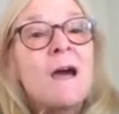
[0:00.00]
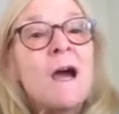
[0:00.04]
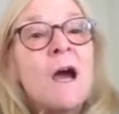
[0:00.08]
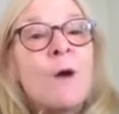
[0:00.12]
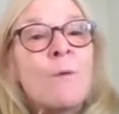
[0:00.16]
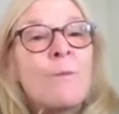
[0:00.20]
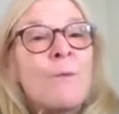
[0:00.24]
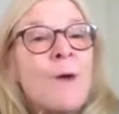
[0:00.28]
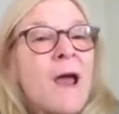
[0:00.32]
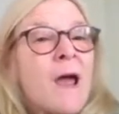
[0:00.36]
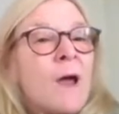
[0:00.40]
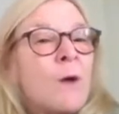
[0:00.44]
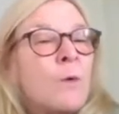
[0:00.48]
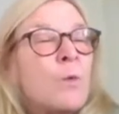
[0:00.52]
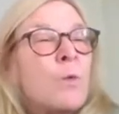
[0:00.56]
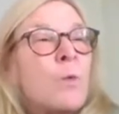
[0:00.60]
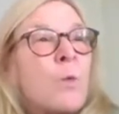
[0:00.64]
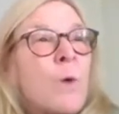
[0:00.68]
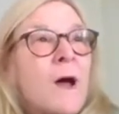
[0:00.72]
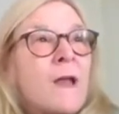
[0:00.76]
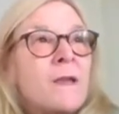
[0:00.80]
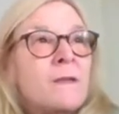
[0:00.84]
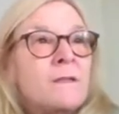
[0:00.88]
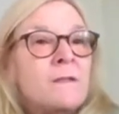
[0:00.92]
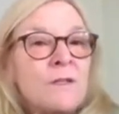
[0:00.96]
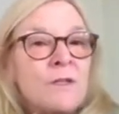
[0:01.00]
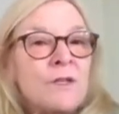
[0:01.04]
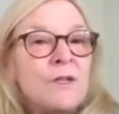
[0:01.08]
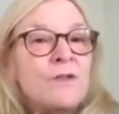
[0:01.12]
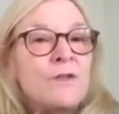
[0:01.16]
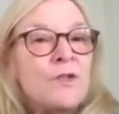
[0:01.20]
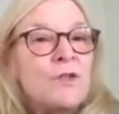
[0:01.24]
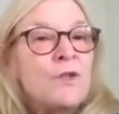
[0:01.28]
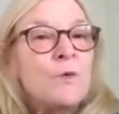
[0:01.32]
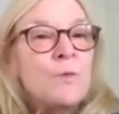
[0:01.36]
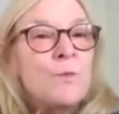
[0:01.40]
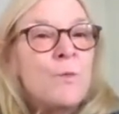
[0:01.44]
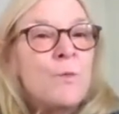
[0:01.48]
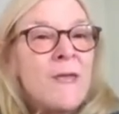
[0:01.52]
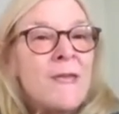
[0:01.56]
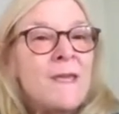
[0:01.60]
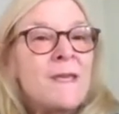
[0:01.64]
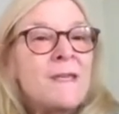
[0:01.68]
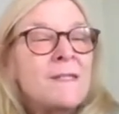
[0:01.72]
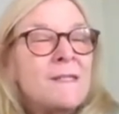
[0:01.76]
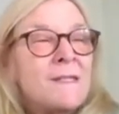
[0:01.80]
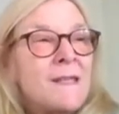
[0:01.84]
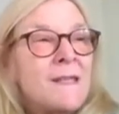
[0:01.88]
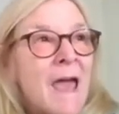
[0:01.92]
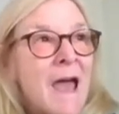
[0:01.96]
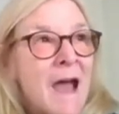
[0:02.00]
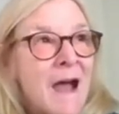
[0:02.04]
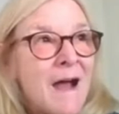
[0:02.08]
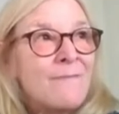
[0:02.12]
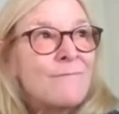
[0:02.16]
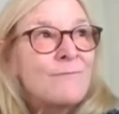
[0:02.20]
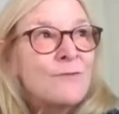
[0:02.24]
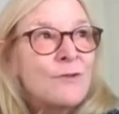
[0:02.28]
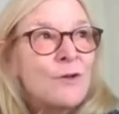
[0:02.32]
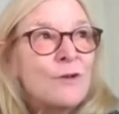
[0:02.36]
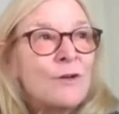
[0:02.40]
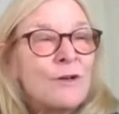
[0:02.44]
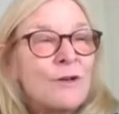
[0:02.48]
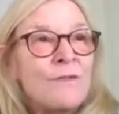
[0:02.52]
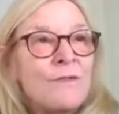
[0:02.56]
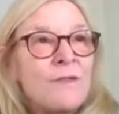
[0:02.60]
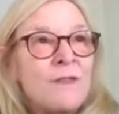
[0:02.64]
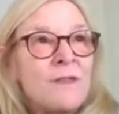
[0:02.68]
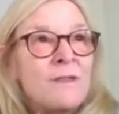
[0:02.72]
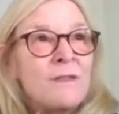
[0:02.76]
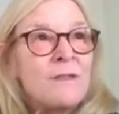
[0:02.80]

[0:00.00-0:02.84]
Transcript: around one to two weeks after,